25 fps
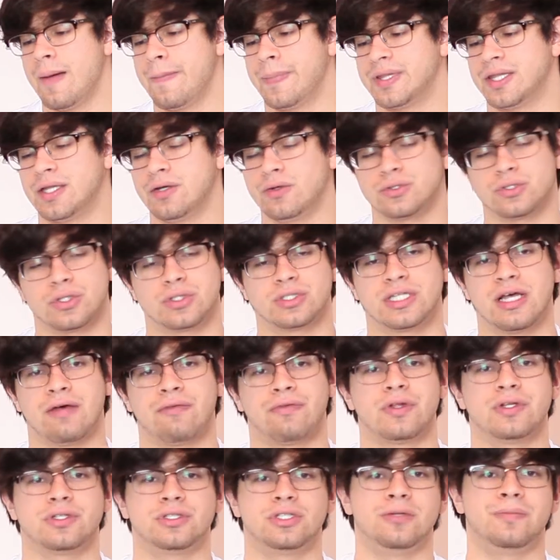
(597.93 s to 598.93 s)
But those are
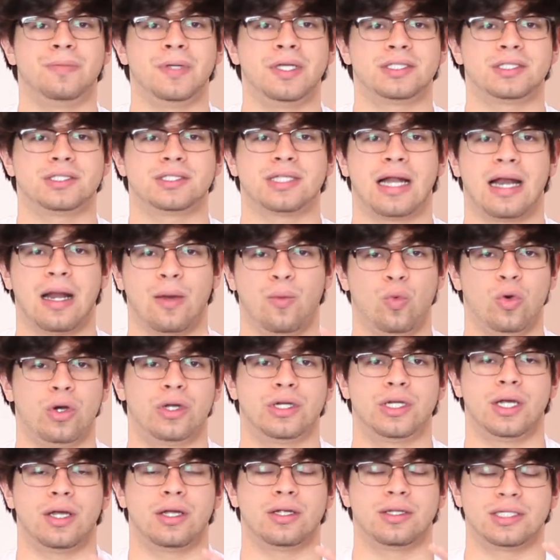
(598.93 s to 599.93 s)
definitely 2 pieces that I
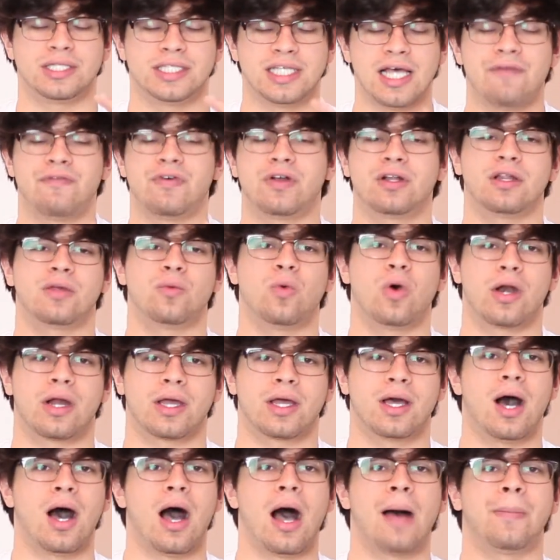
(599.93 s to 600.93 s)
would definitely want
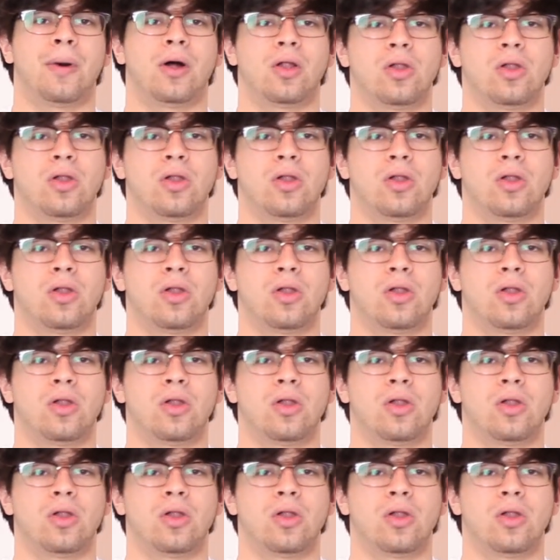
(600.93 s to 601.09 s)
to cop,